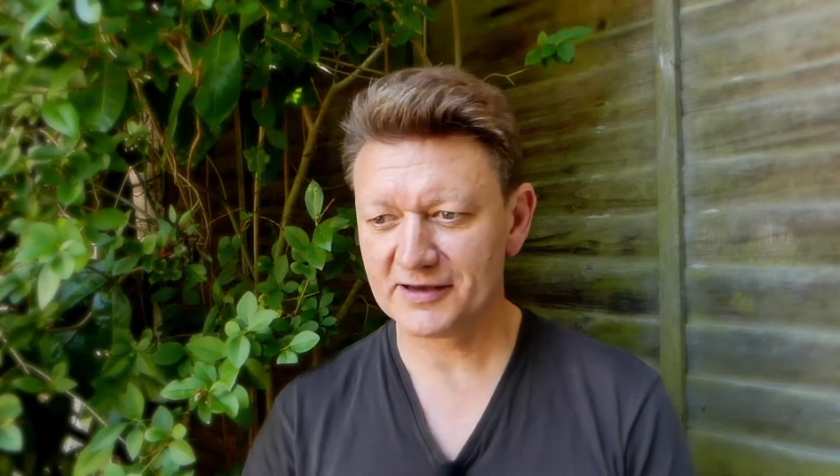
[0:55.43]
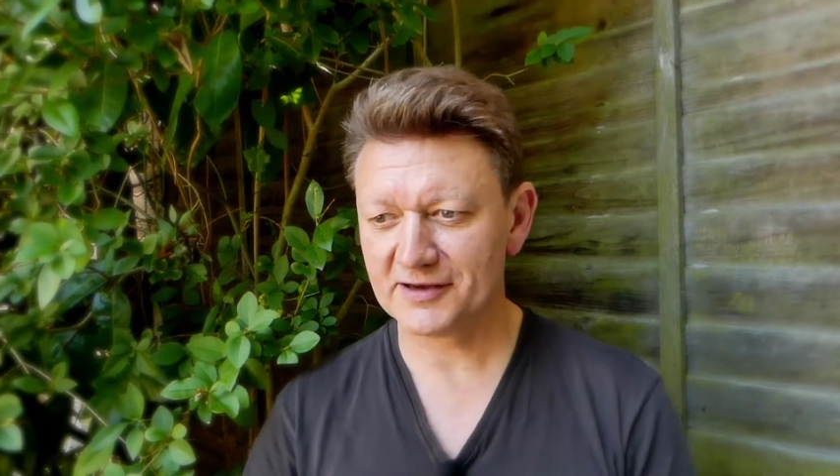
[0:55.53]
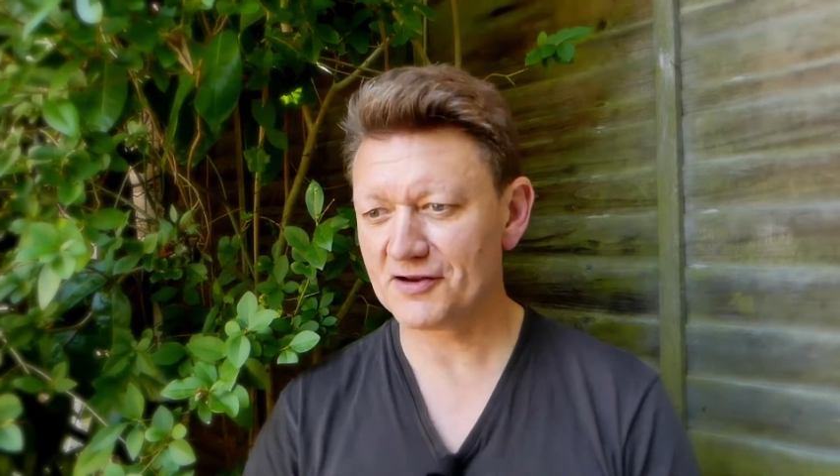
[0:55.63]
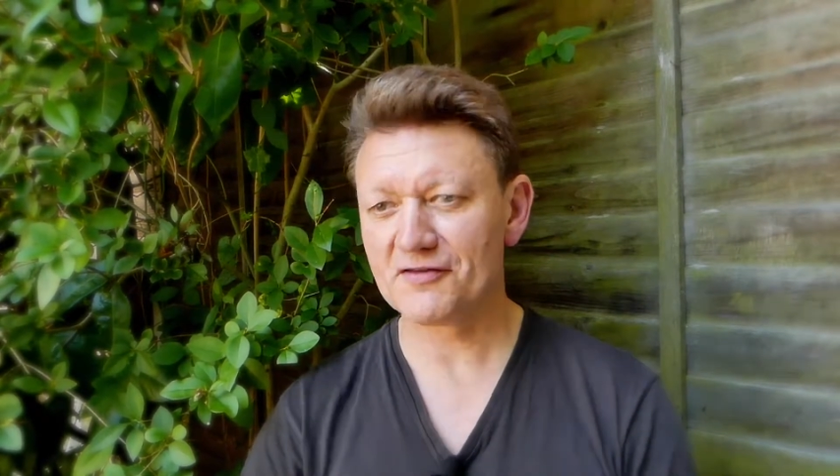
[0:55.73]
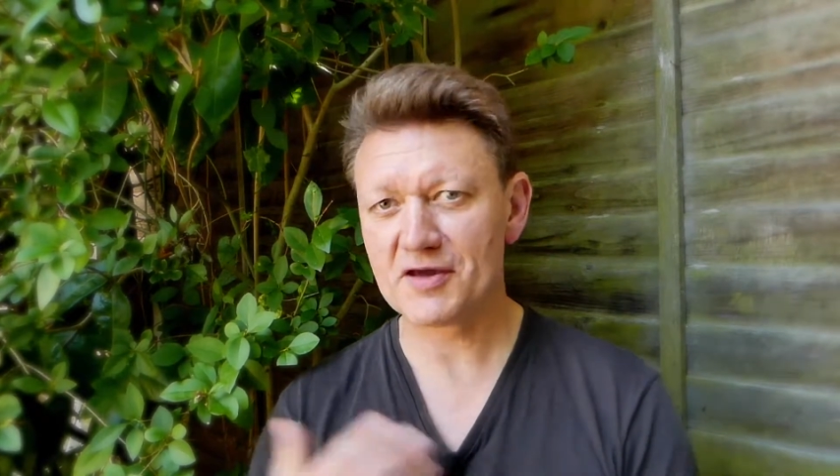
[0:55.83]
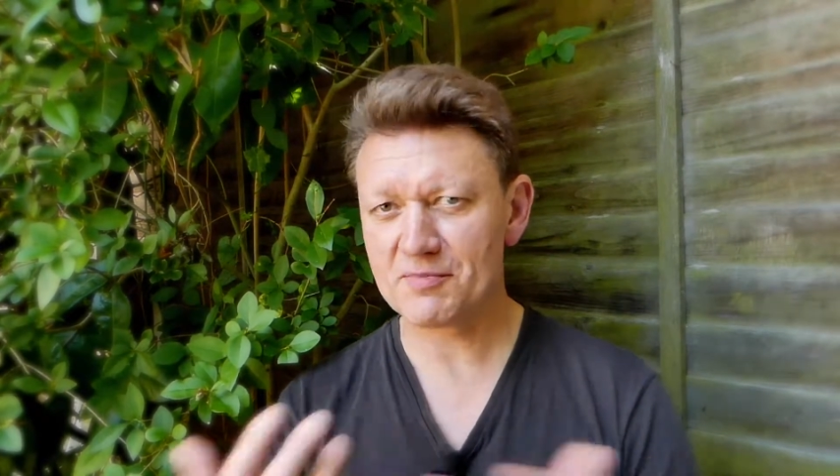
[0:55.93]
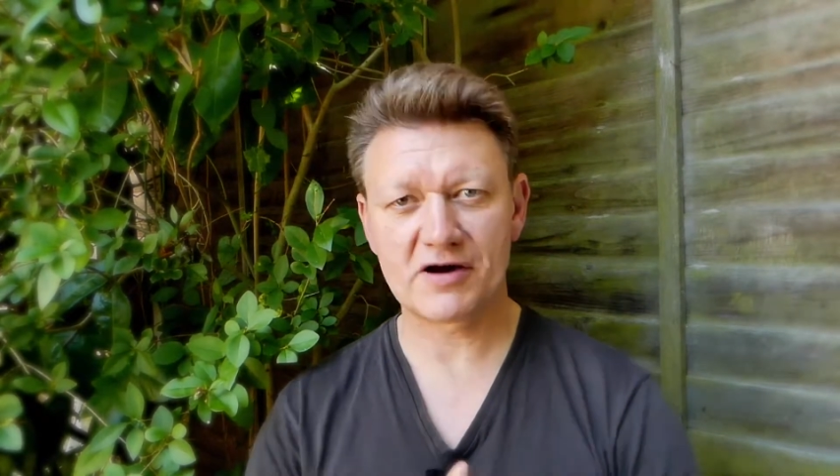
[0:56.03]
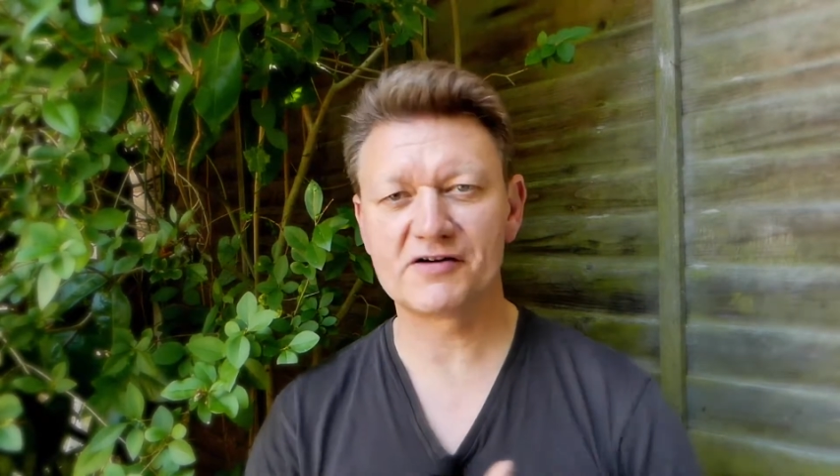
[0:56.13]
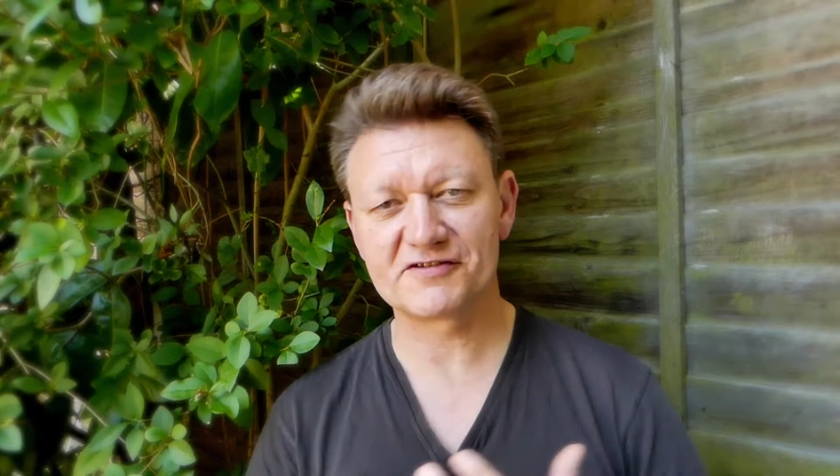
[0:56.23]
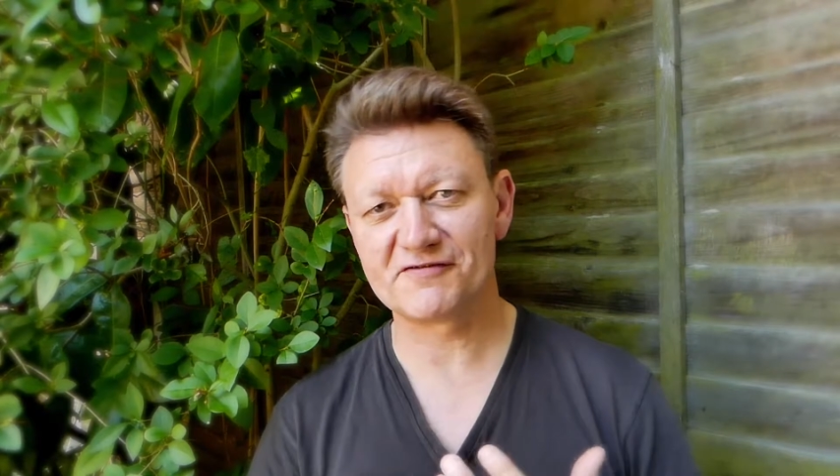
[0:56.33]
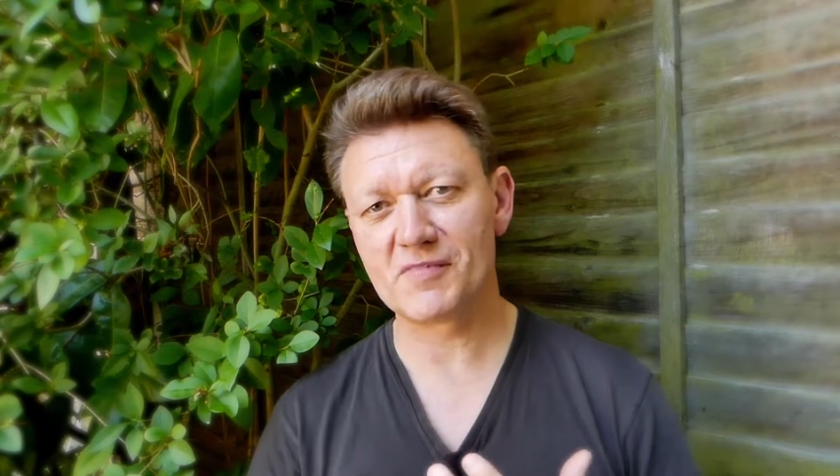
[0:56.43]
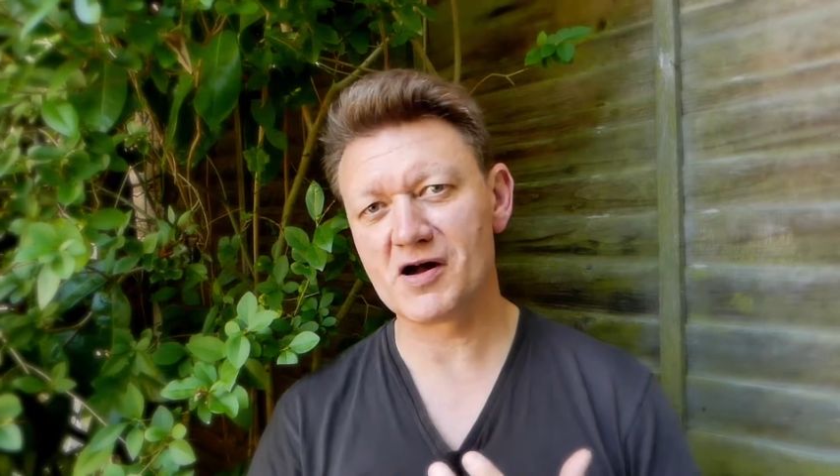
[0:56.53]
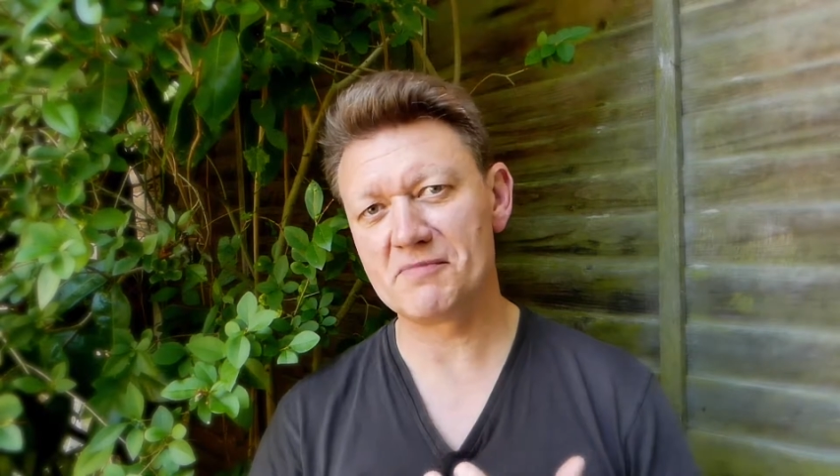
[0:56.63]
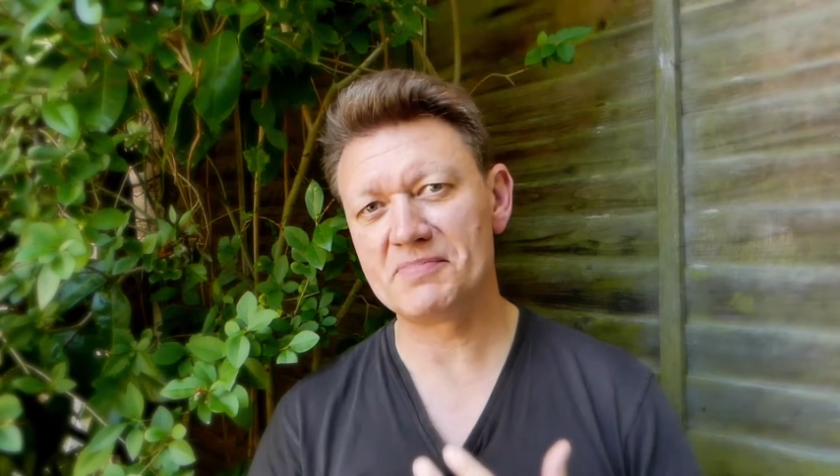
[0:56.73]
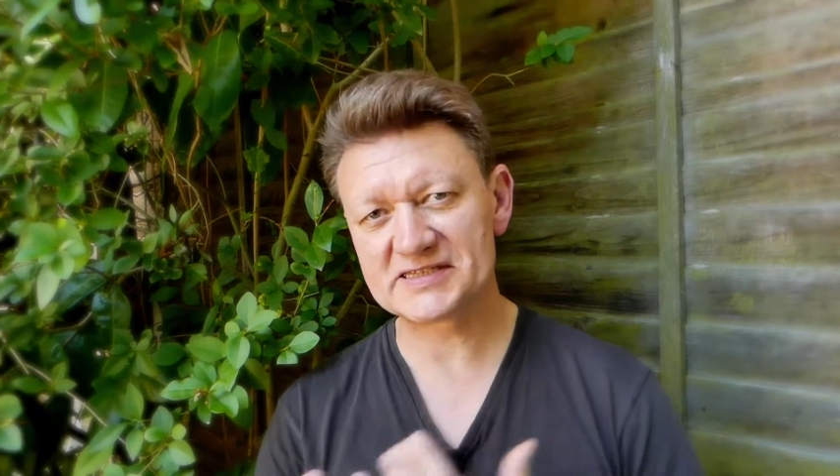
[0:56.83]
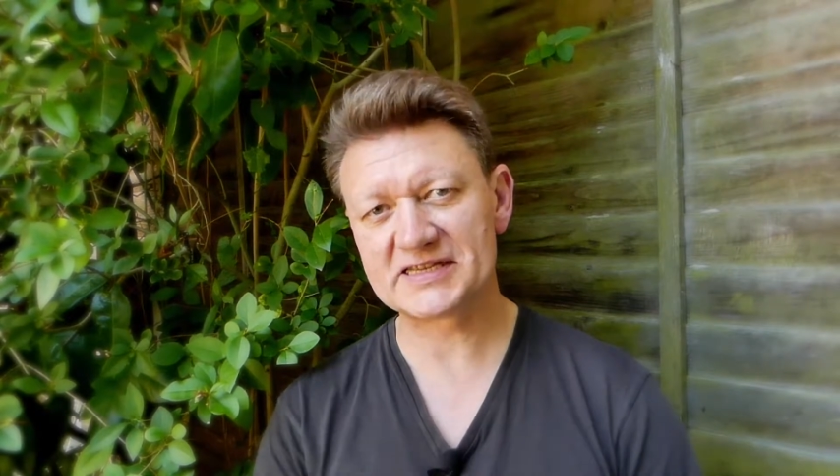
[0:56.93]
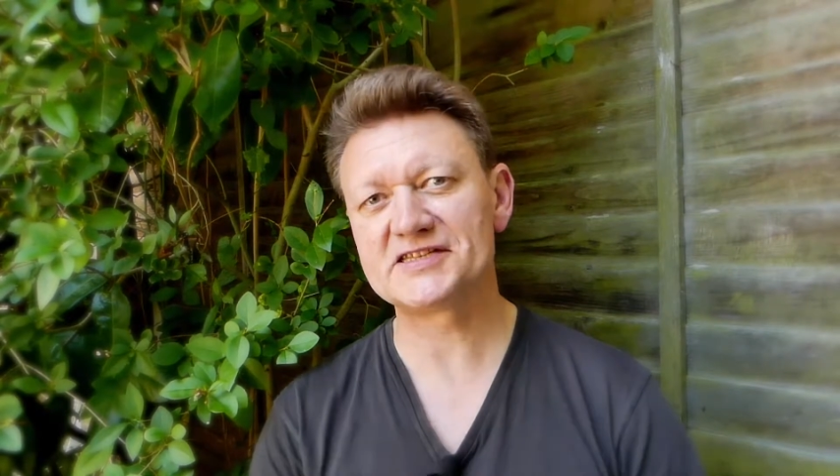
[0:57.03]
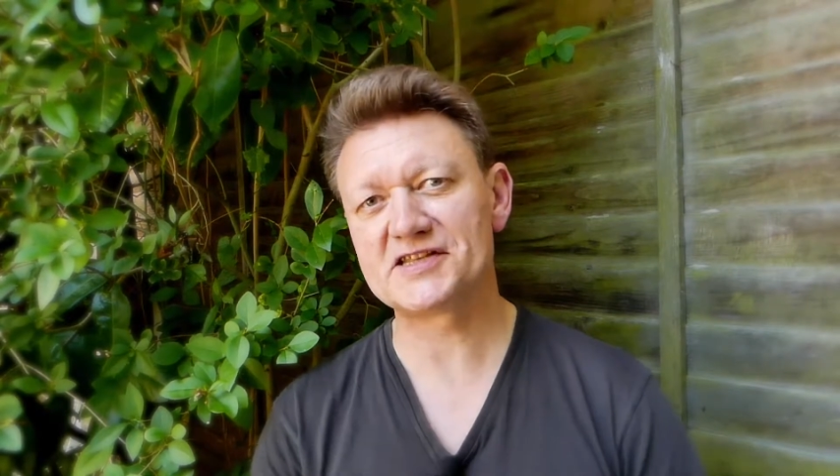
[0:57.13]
You know, they're part of my business.